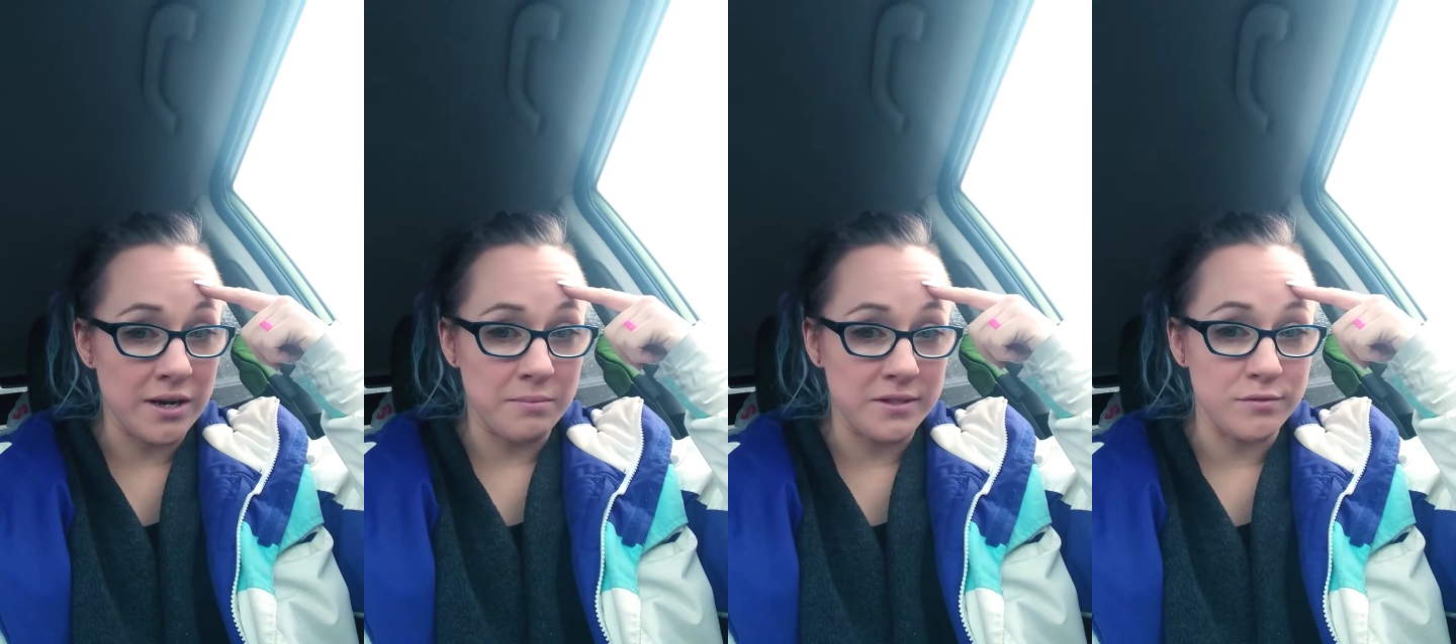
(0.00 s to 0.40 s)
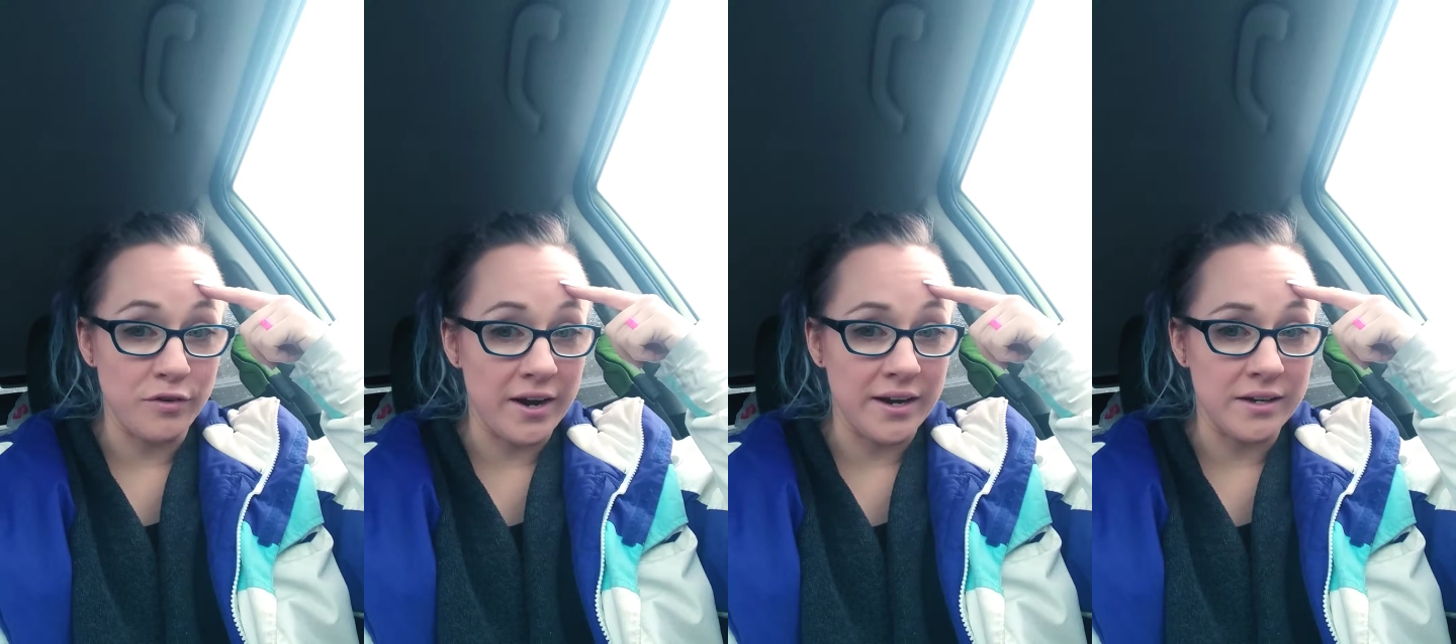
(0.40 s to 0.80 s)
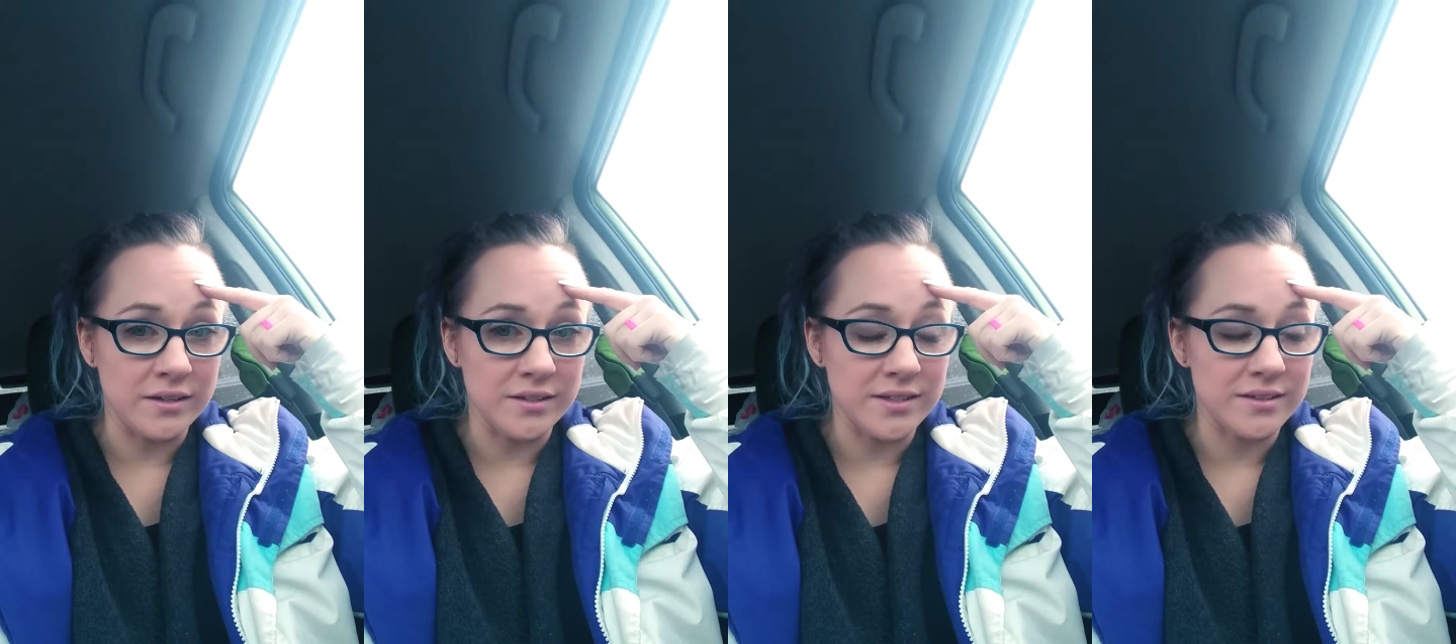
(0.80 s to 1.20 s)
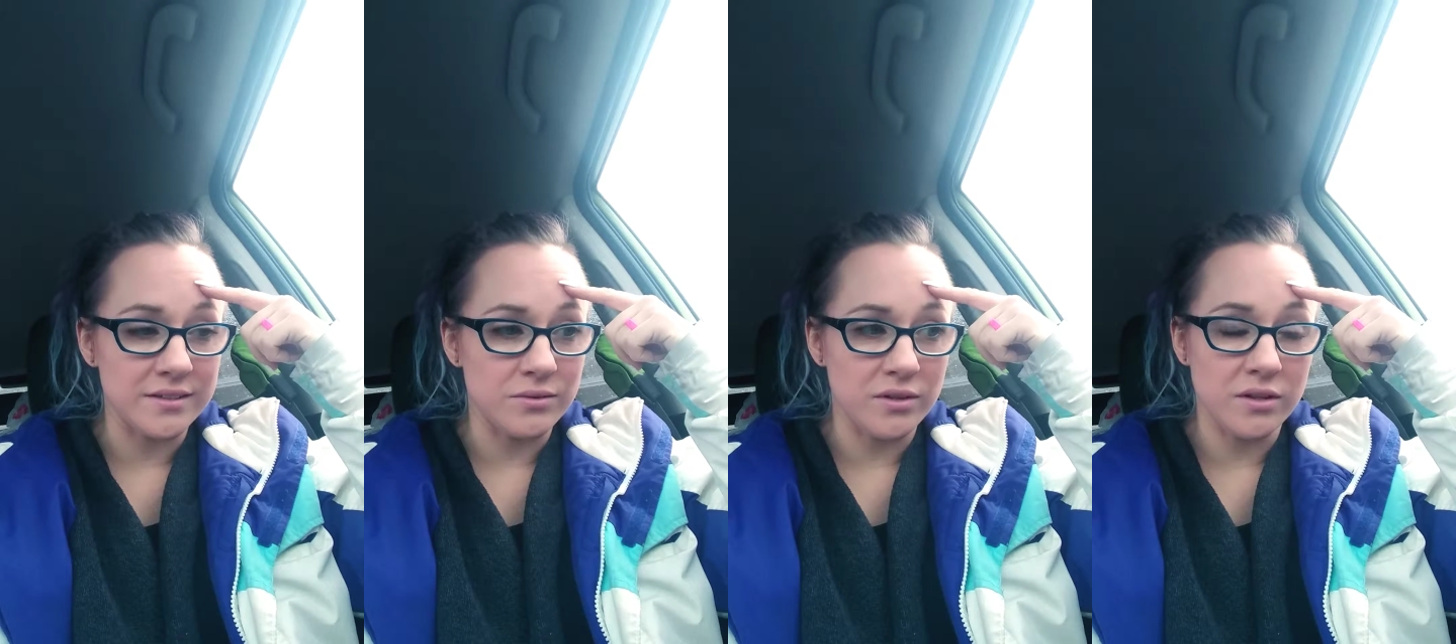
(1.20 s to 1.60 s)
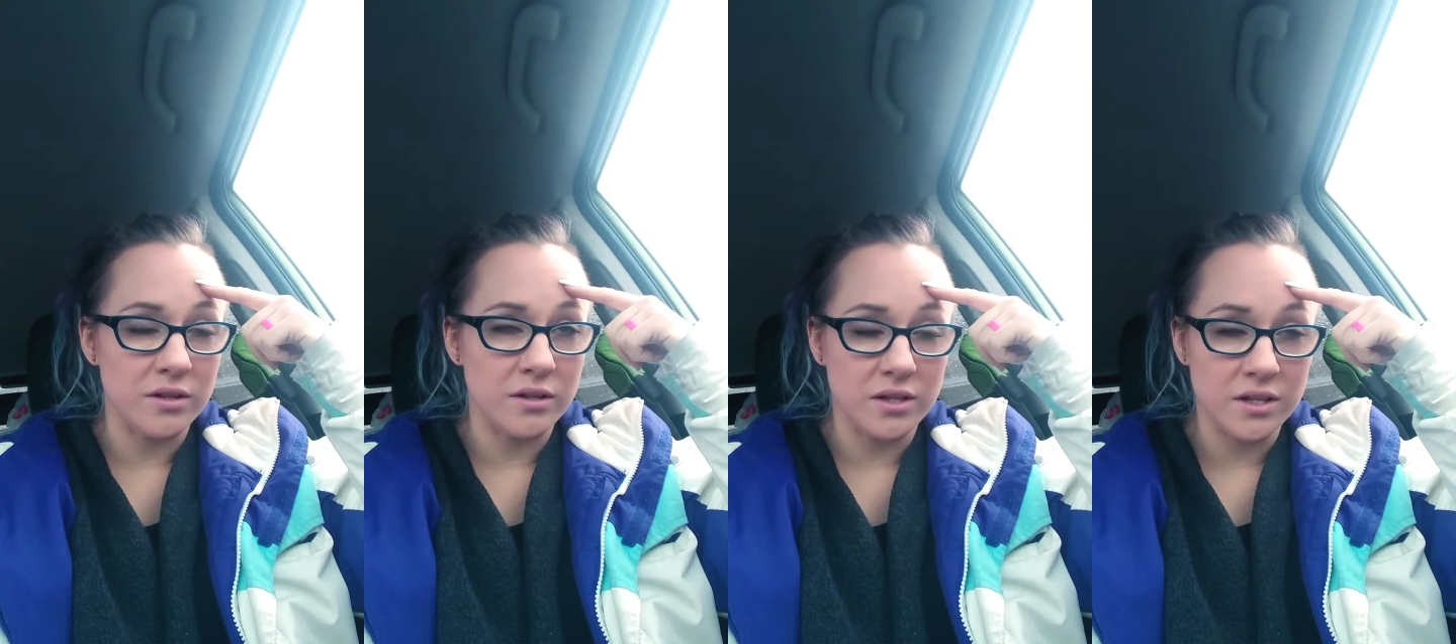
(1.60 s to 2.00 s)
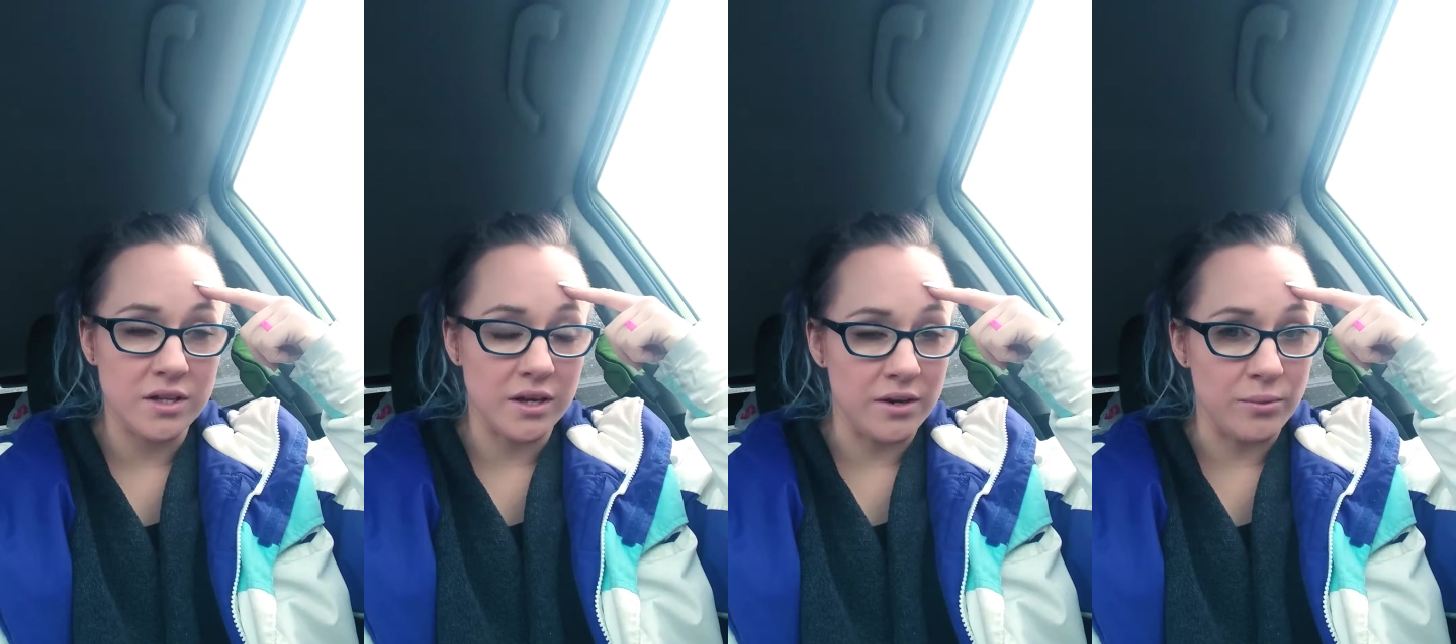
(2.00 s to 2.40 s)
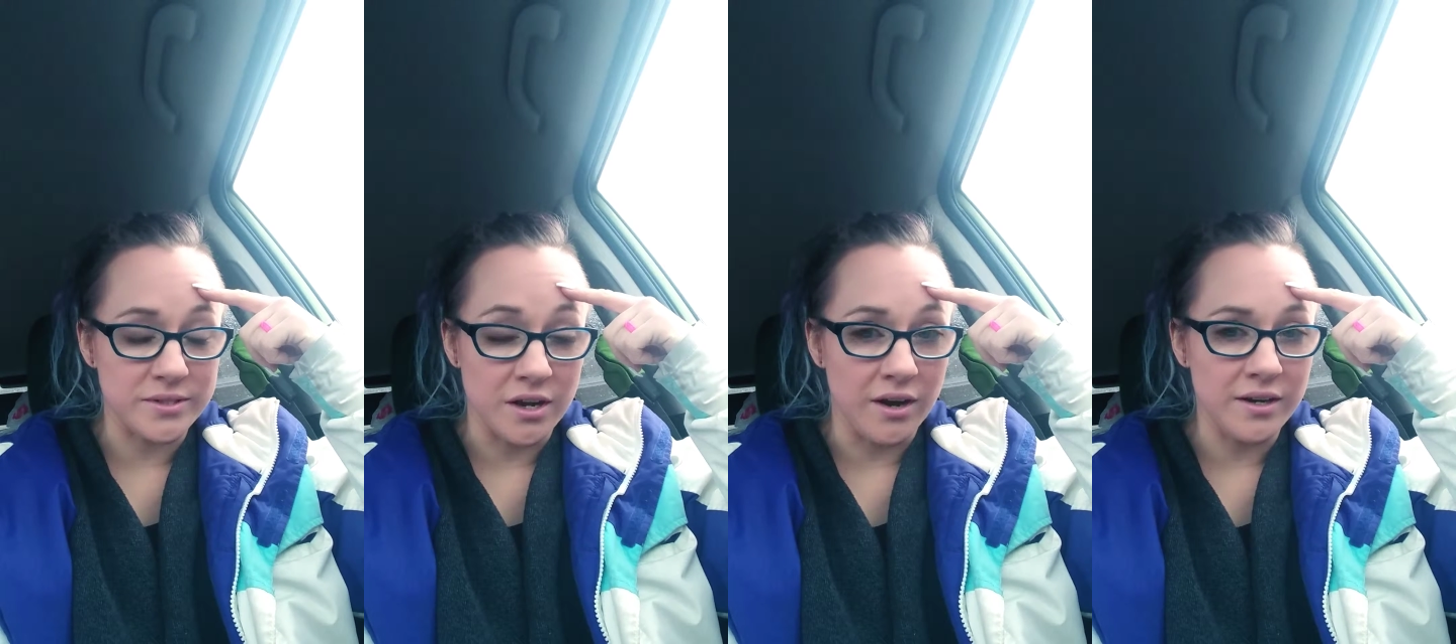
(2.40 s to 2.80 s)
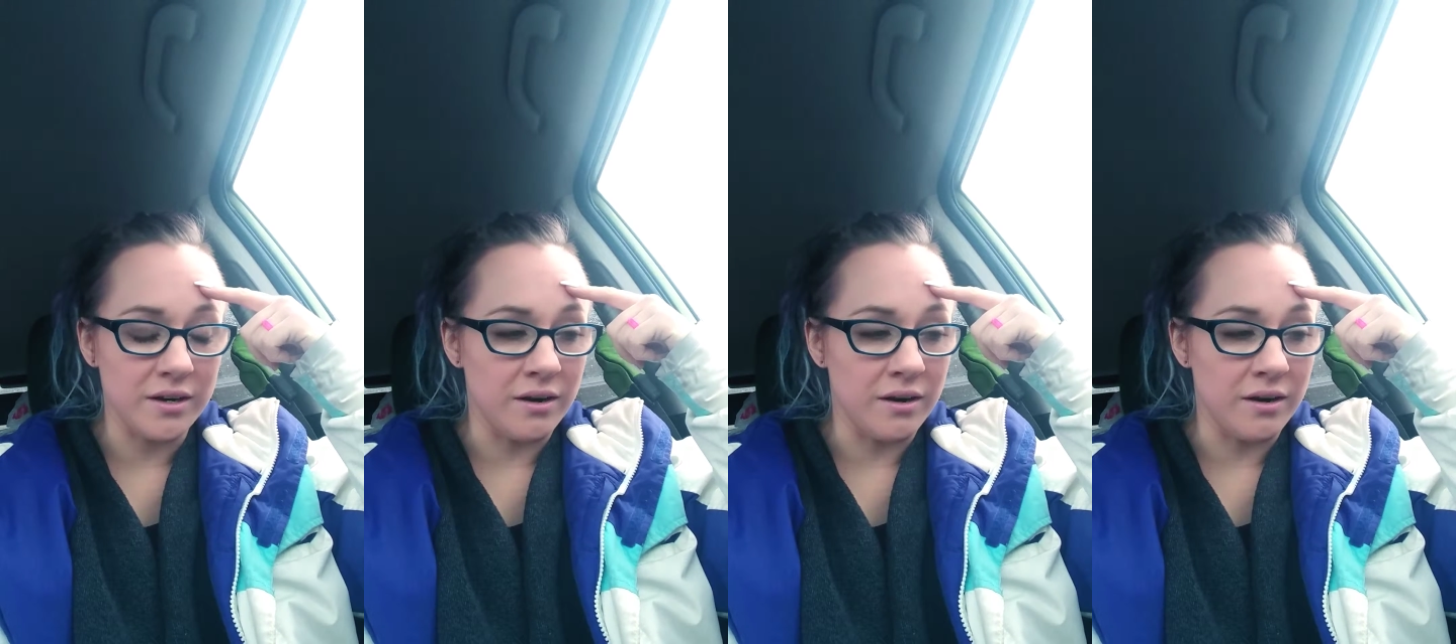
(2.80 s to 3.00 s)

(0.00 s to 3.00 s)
I know he's not. And there's no like signs.